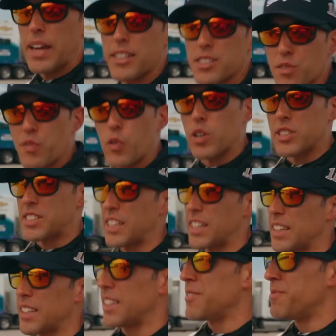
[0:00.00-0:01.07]
if
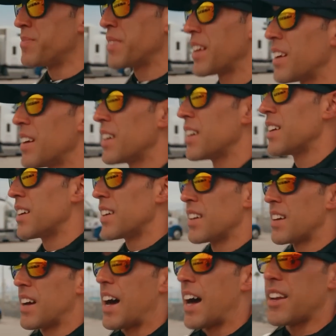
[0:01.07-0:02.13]
Aric Almirola
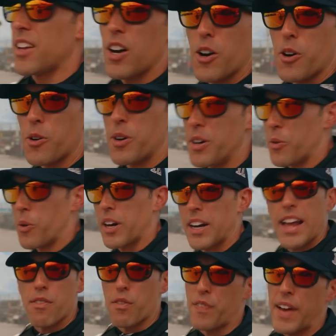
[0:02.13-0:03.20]
retires at the
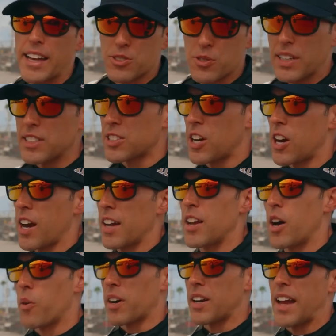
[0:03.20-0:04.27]
end of the twenty
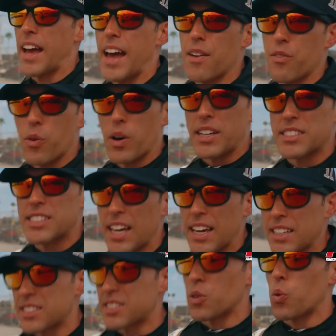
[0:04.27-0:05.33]
twenty-three season.
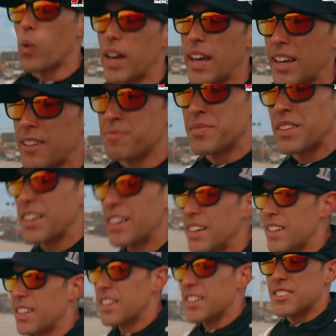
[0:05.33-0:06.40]
Frankly, that
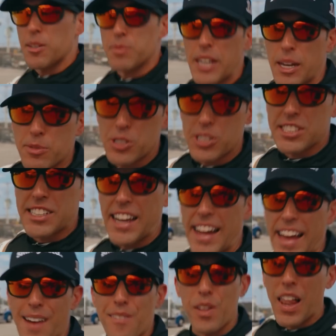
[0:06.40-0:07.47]
decision hasn't been made
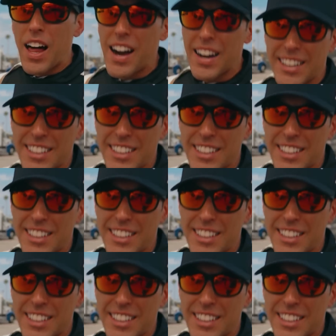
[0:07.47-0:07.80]
as of the